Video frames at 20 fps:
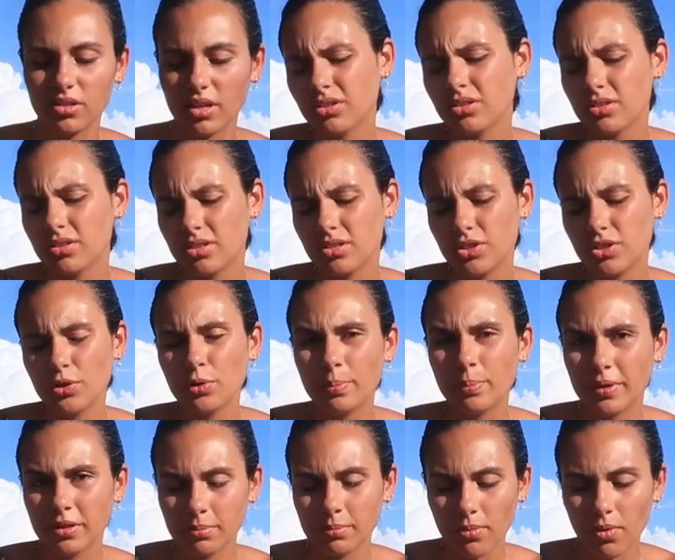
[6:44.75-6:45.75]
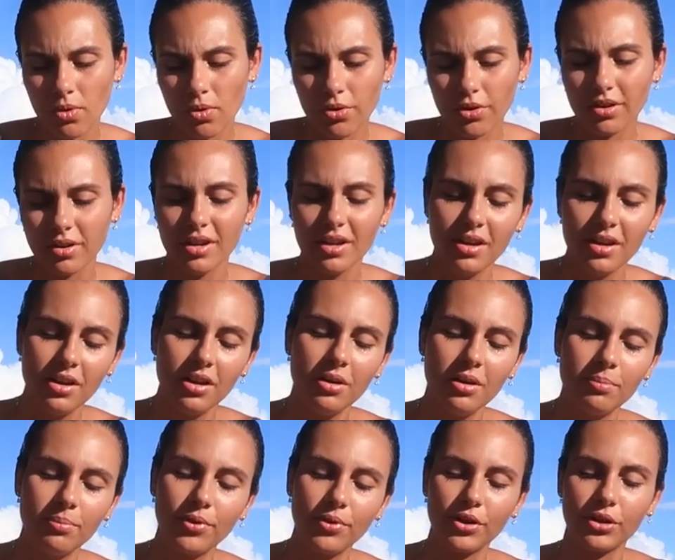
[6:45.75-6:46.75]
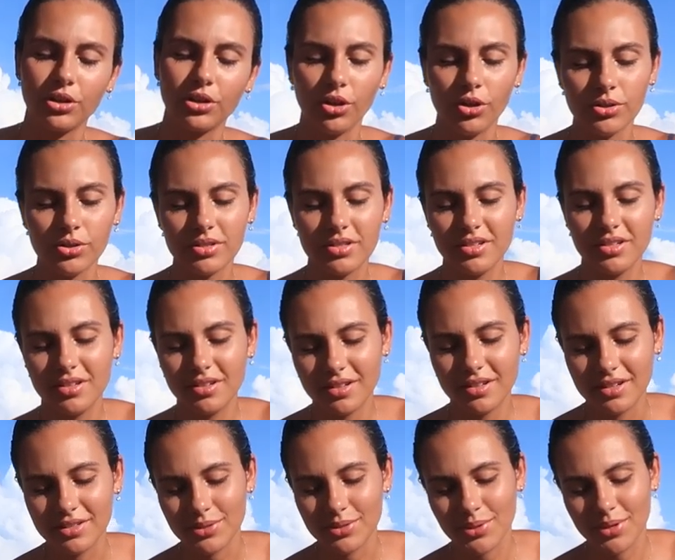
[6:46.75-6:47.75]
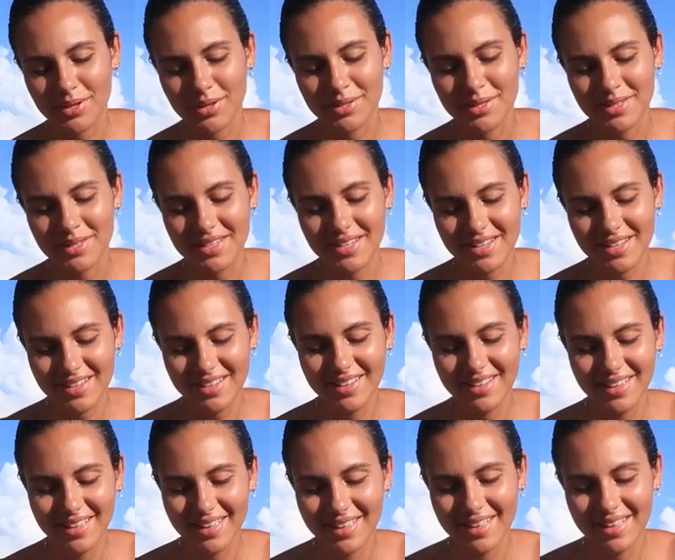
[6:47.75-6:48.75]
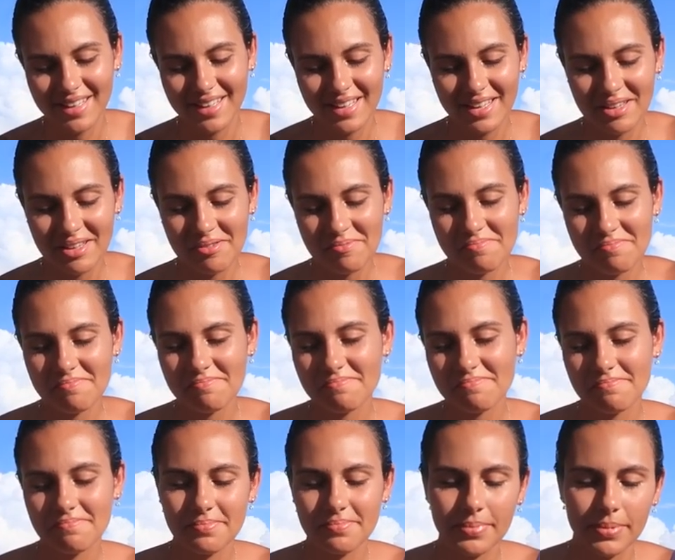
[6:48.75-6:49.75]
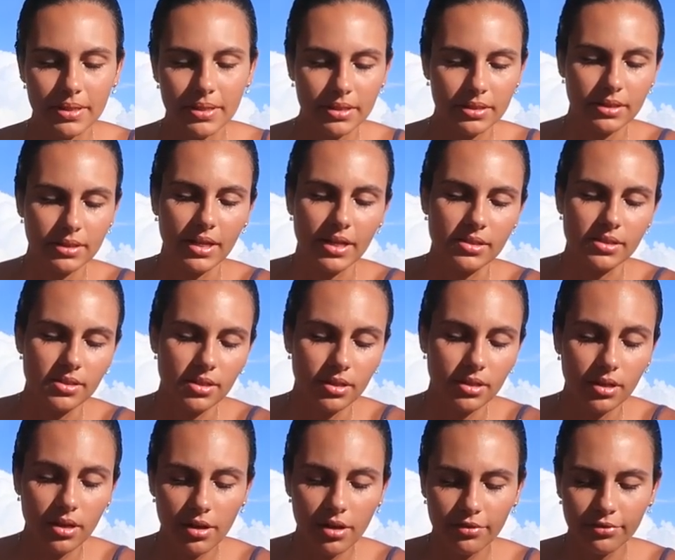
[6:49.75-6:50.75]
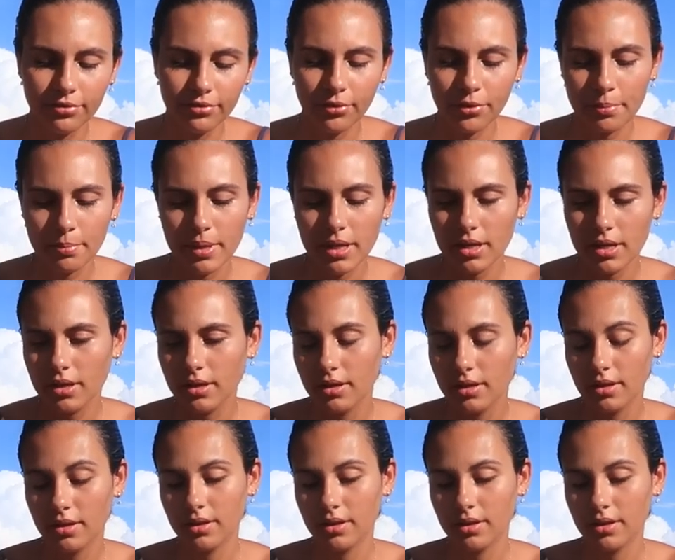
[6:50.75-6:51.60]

You could still put more more clothes here, as you can see, but that's enough for me.